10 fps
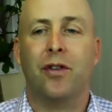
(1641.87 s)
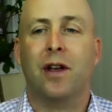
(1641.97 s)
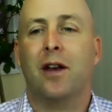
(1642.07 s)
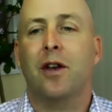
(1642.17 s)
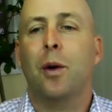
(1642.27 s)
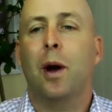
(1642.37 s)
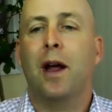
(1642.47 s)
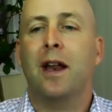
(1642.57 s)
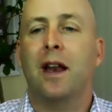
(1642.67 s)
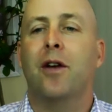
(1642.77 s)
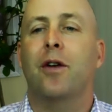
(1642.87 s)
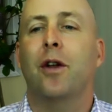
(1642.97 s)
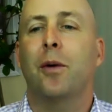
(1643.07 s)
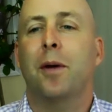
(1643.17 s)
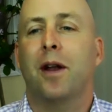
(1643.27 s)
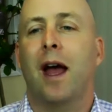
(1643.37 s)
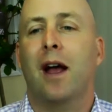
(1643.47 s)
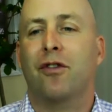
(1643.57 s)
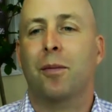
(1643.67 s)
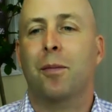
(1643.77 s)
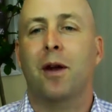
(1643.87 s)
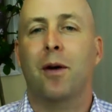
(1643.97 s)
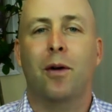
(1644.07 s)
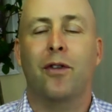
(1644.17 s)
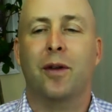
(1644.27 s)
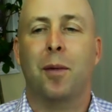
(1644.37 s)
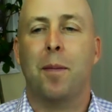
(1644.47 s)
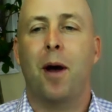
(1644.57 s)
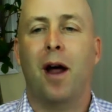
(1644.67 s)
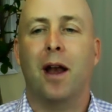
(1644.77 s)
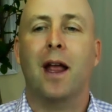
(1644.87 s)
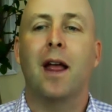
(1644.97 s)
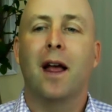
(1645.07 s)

Like, I knew I needed a little bit of extra minerals in my body,